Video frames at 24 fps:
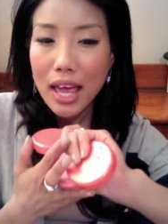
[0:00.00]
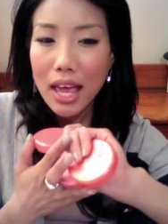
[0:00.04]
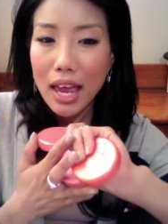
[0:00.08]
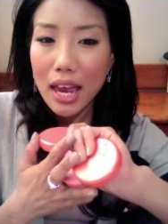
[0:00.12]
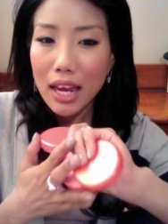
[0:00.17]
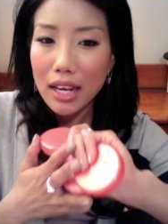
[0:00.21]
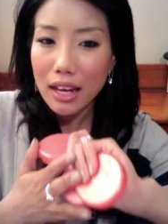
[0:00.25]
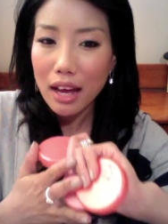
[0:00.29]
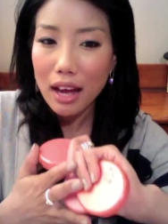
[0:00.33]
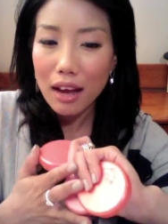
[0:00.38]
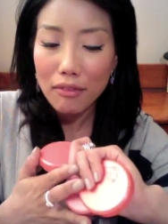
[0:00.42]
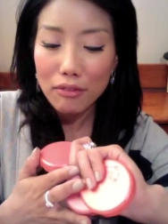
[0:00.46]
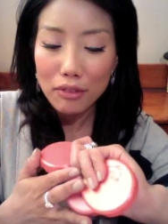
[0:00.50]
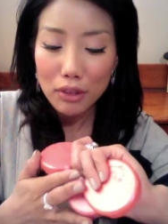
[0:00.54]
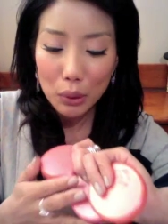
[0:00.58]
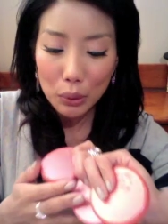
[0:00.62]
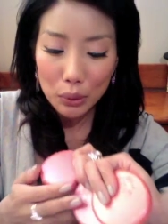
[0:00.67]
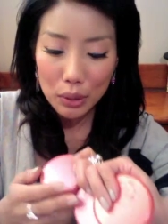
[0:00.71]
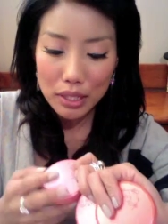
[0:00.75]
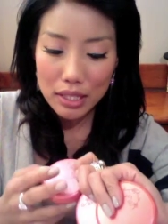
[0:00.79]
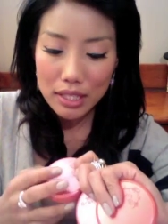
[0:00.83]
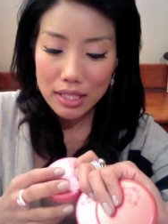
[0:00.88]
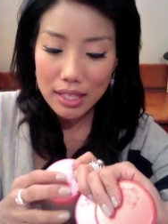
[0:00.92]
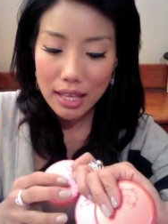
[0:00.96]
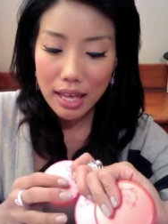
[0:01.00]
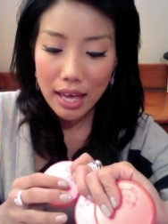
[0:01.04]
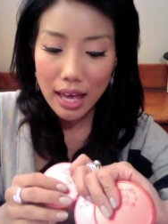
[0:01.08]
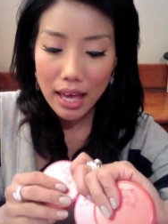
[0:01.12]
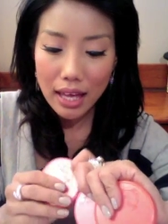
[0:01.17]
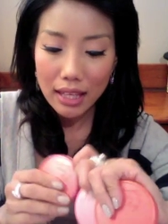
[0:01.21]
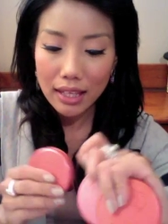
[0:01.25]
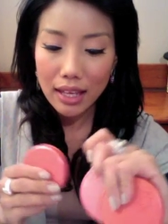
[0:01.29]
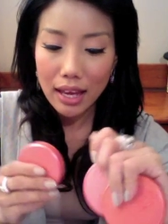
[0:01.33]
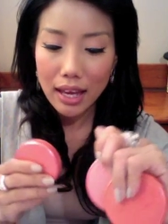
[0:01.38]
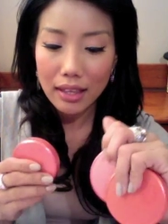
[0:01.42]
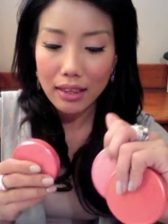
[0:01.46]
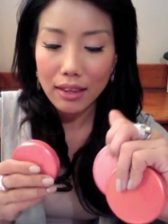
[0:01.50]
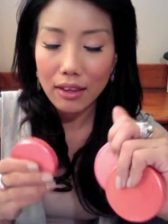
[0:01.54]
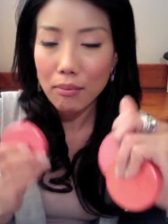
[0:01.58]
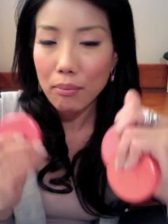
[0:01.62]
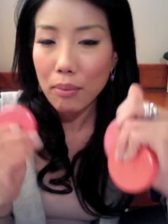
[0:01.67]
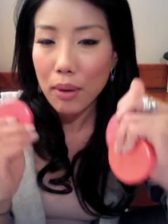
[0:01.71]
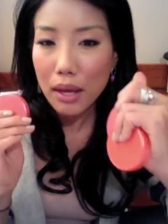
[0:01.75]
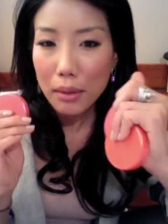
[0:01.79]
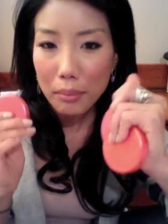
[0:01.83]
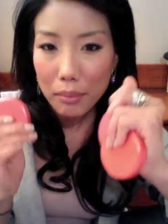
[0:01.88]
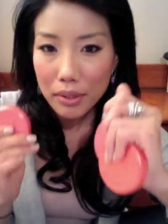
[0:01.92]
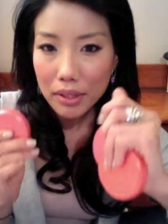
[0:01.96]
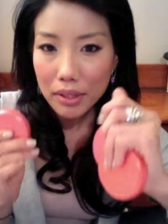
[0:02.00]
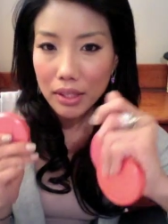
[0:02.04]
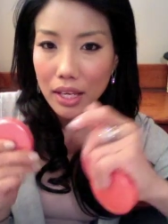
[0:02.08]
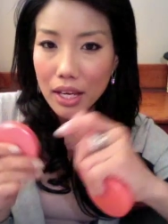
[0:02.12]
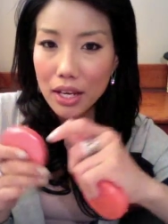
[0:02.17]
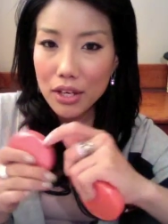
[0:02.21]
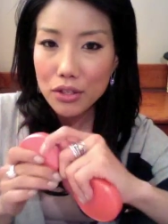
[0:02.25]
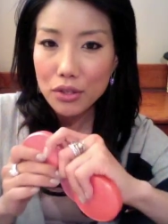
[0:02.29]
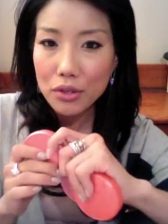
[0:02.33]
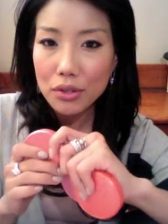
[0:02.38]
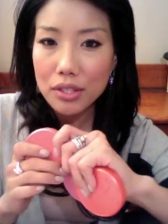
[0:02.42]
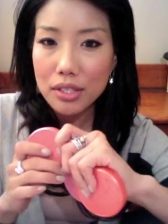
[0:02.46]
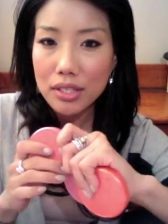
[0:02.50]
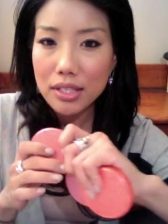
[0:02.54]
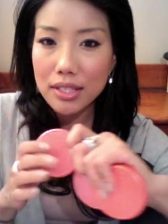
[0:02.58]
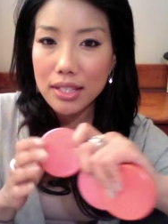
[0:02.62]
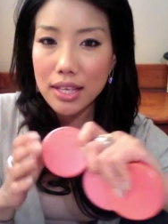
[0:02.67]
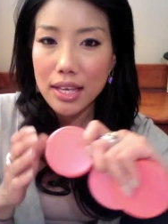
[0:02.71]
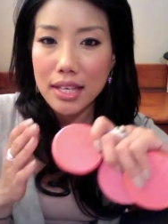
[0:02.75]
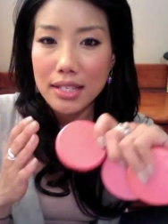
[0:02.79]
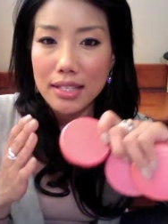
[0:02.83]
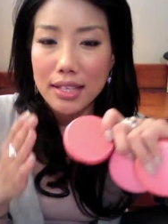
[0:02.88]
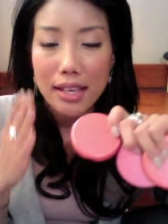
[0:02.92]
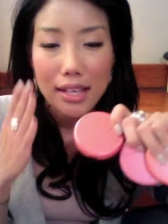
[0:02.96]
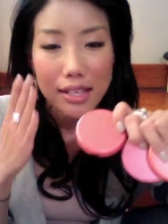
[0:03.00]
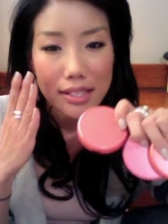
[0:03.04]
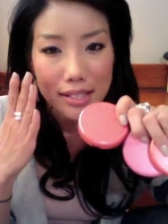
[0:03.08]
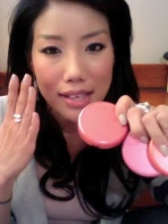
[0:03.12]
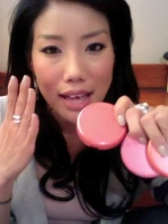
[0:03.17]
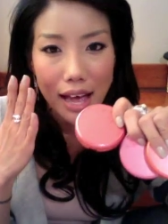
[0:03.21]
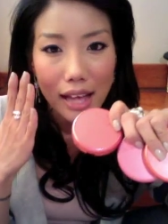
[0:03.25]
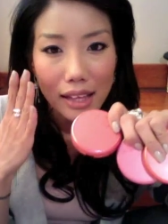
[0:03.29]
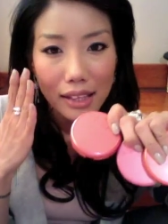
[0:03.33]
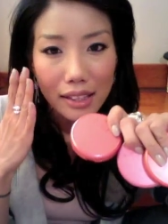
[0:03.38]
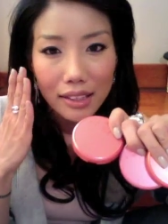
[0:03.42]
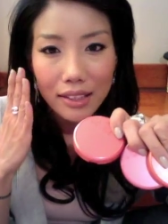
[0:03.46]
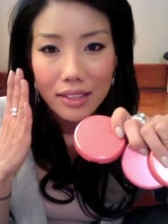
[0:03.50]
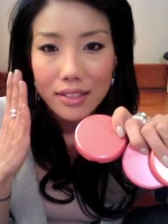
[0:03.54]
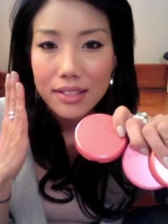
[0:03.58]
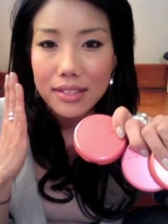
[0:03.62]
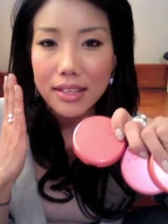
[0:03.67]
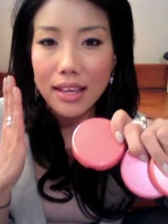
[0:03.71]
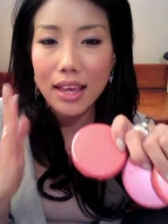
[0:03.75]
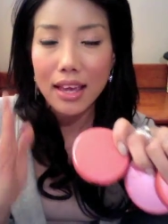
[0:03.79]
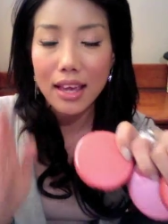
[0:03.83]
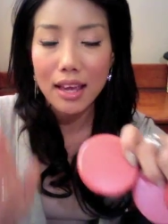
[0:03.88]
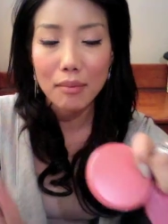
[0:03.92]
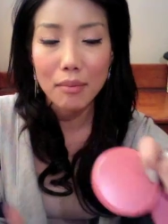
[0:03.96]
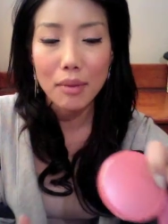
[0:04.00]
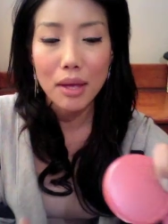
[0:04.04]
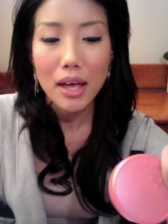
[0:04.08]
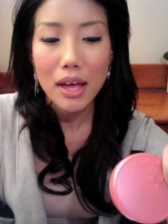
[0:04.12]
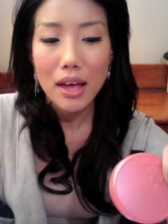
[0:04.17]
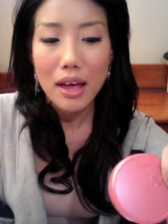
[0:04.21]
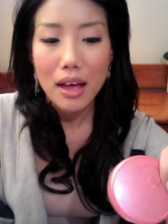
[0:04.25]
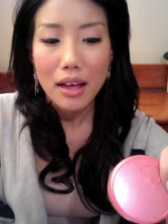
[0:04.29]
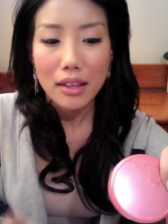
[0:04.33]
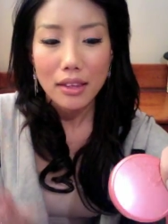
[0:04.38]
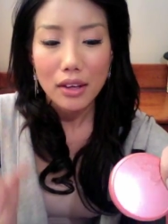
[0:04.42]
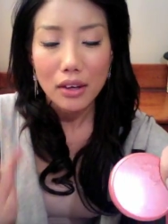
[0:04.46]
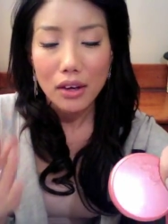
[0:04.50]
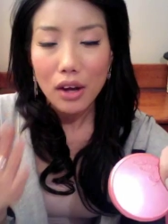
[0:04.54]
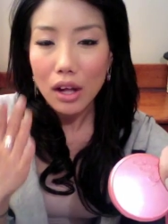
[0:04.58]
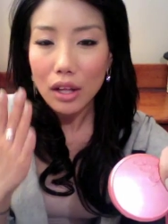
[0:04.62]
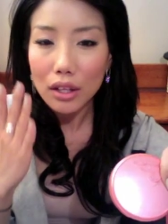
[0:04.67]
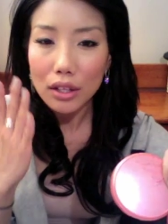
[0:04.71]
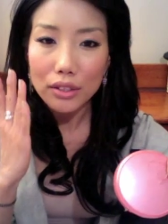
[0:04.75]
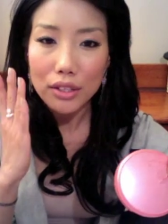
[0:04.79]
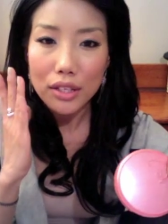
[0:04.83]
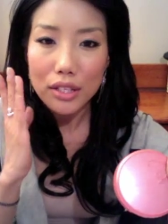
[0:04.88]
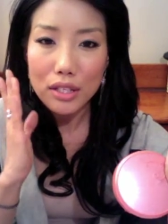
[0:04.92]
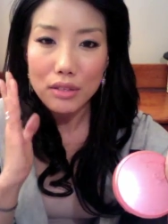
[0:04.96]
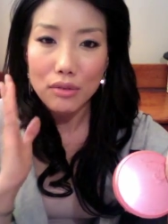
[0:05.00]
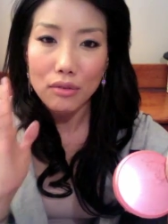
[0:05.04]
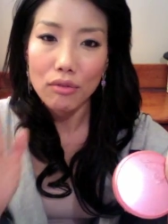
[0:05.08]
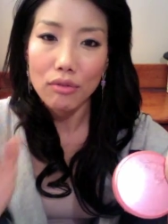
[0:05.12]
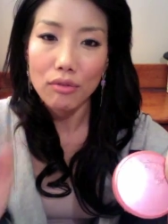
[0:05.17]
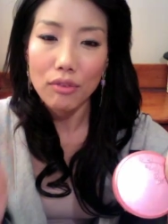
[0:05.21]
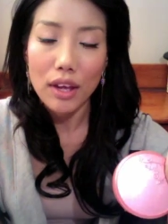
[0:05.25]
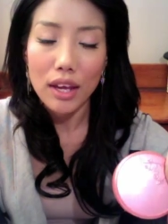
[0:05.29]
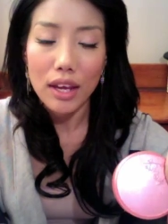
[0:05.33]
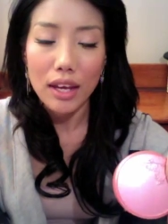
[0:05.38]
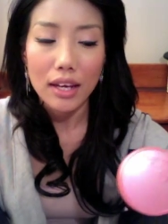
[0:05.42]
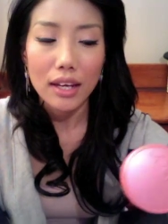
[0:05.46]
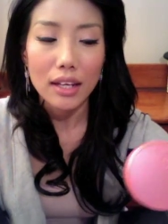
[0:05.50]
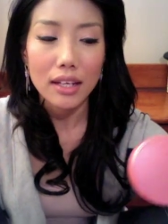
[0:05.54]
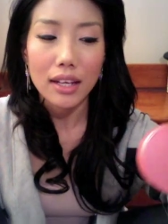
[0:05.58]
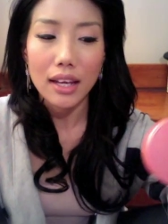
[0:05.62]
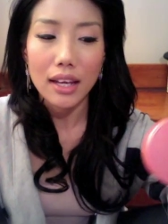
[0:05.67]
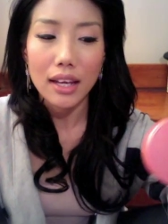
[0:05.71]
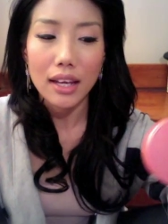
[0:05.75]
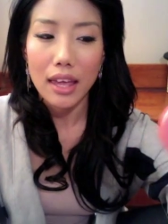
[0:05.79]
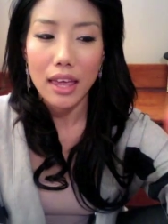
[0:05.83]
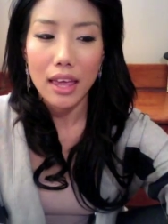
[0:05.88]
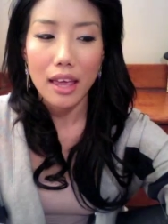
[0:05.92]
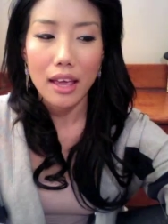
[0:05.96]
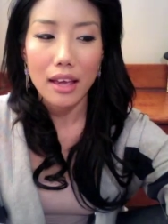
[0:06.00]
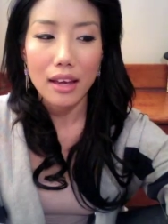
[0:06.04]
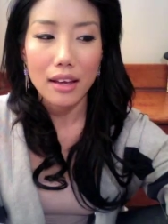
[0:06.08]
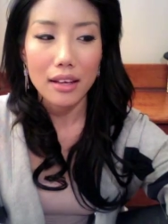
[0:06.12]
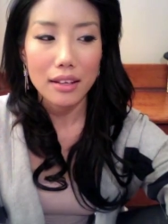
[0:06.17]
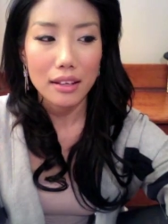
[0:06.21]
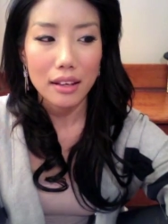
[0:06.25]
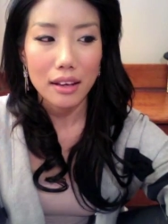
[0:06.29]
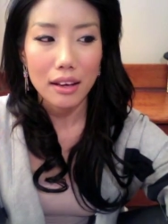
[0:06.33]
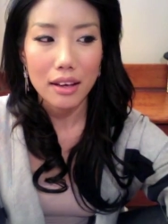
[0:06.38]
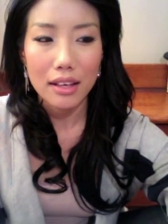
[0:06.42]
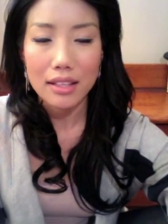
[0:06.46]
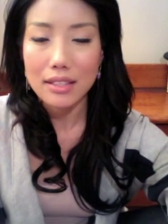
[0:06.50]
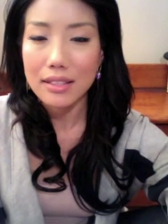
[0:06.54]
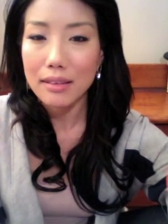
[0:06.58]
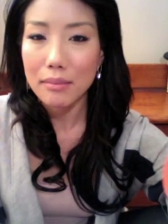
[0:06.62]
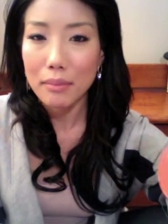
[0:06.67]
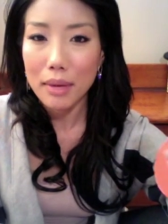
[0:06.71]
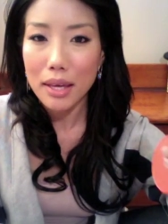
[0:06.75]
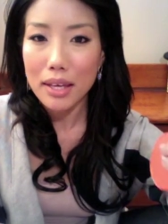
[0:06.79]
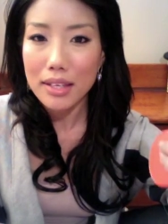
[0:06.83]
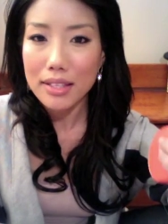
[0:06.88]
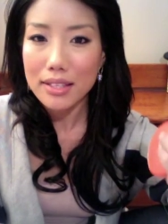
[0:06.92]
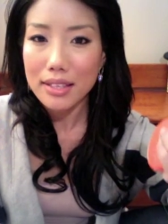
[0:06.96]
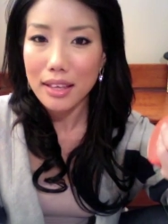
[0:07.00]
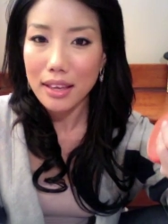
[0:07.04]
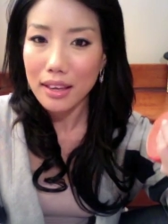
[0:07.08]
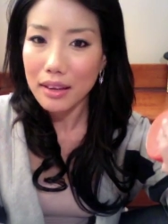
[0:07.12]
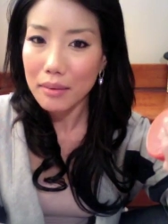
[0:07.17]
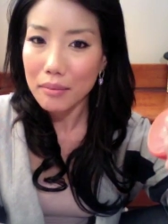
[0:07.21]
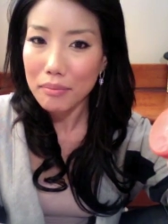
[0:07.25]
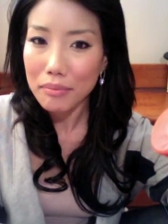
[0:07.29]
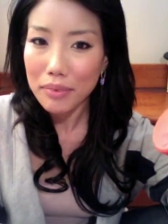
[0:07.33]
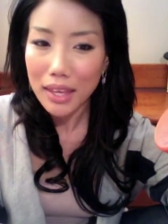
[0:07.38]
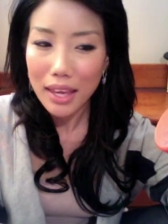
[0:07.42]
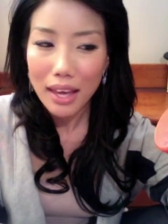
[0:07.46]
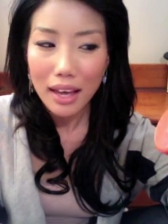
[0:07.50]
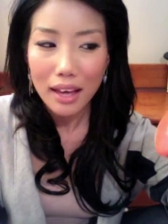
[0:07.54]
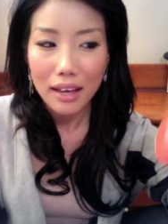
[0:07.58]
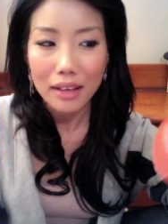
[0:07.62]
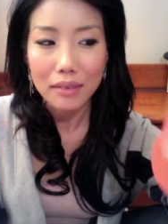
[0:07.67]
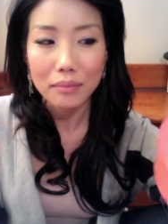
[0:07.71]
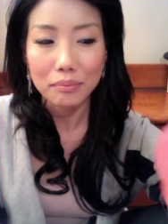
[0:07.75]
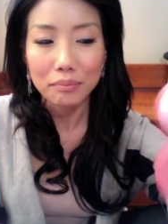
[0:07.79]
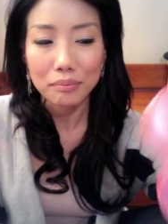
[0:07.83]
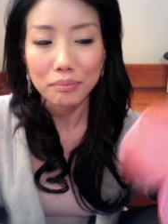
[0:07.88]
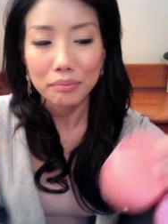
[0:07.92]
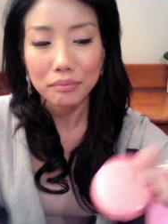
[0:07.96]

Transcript: and I've noticed that the pigmentation stays exactly the same. The color doesn't fade and uh, it's amazing. Yeah.